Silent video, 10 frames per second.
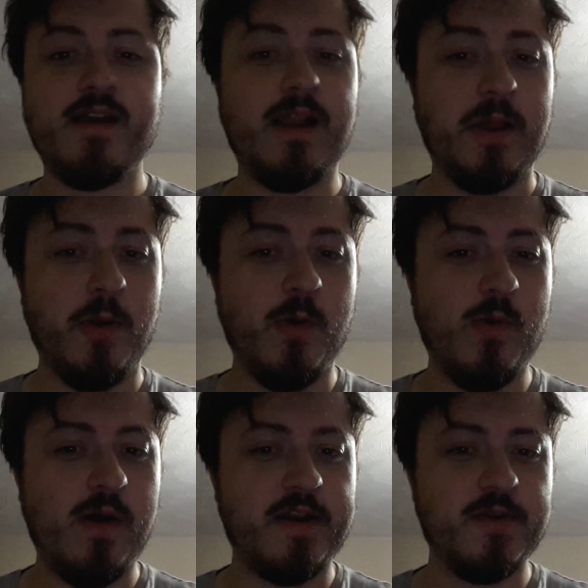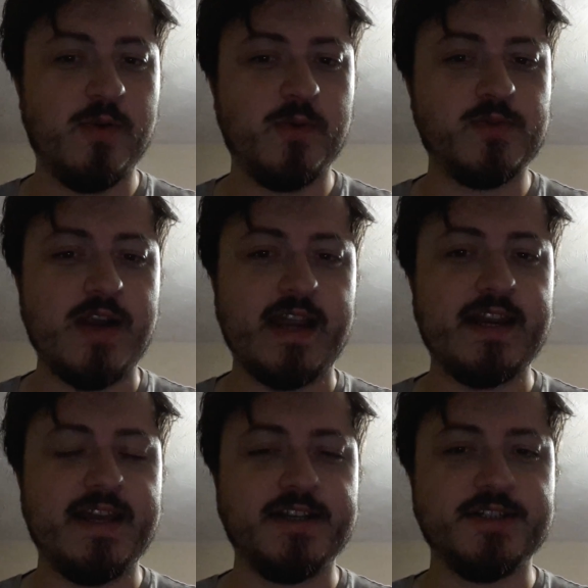Hello, one and all
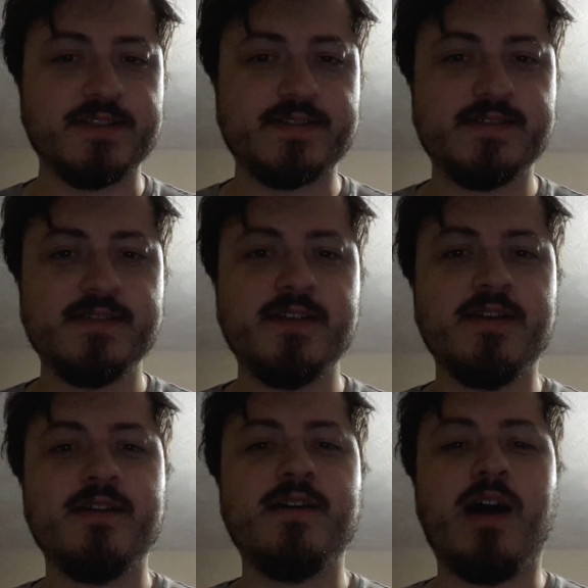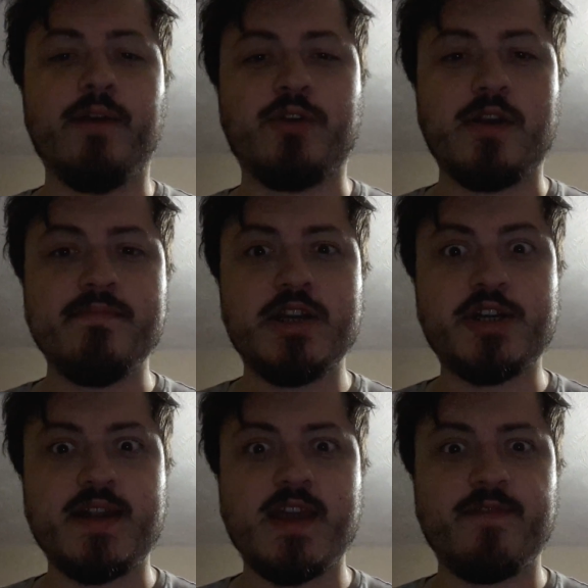Dragon Agers. I've got a
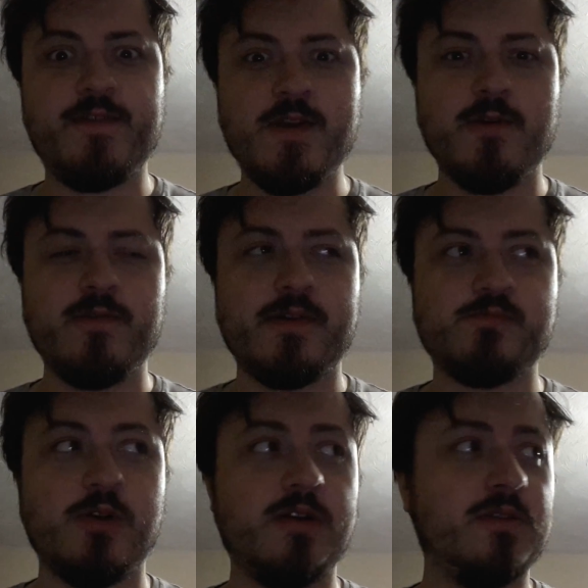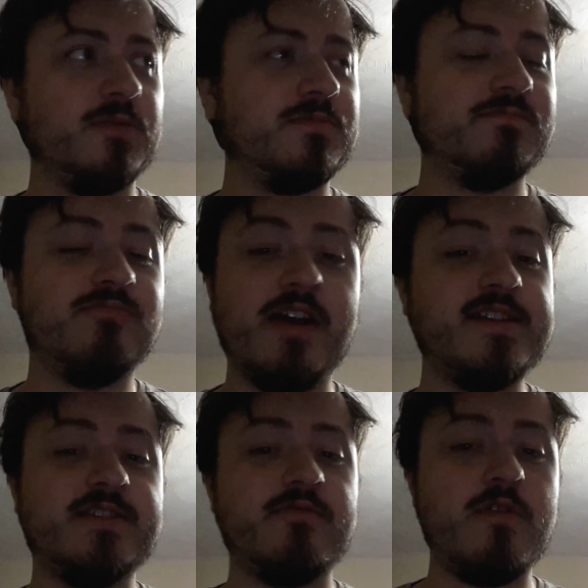mission here for you that will
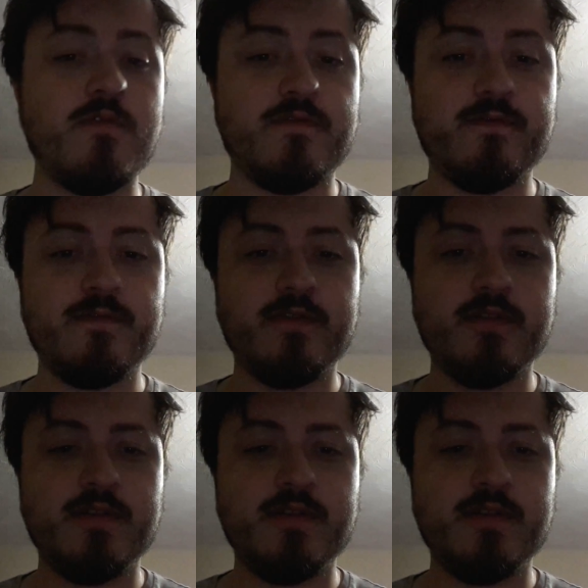raise the roof.